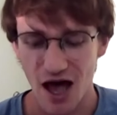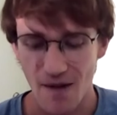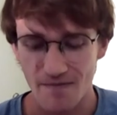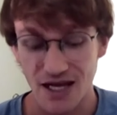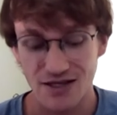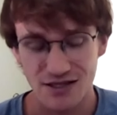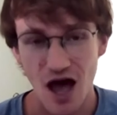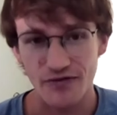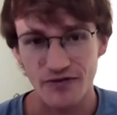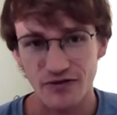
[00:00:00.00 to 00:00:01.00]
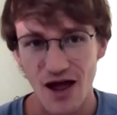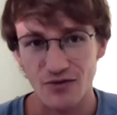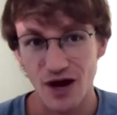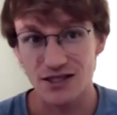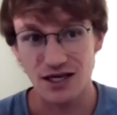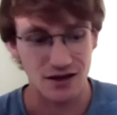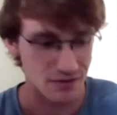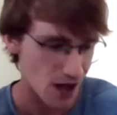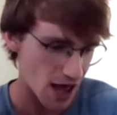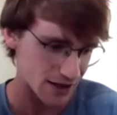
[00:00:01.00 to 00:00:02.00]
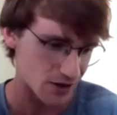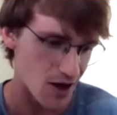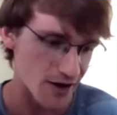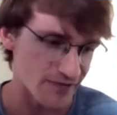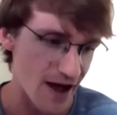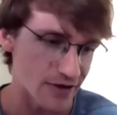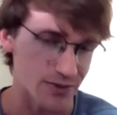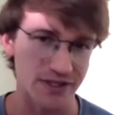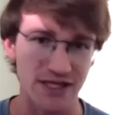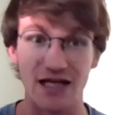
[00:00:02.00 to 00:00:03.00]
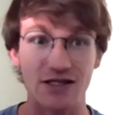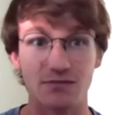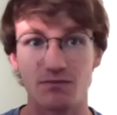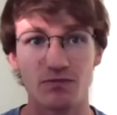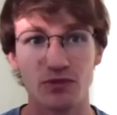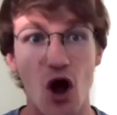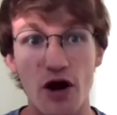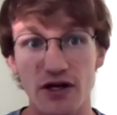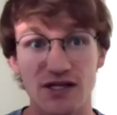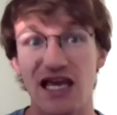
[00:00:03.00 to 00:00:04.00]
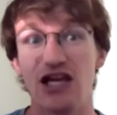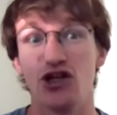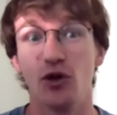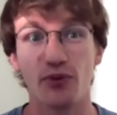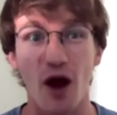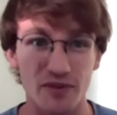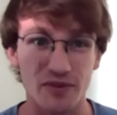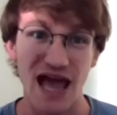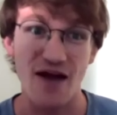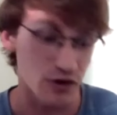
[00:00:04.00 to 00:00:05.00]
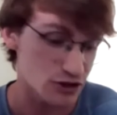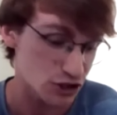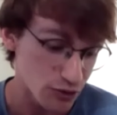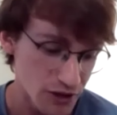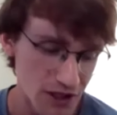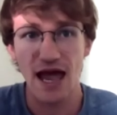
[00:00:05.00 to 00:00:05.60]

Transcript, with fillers: Um, it is tough, right? Raising, I think a lot of founders will say it's the hardest thing you'll probably ever do.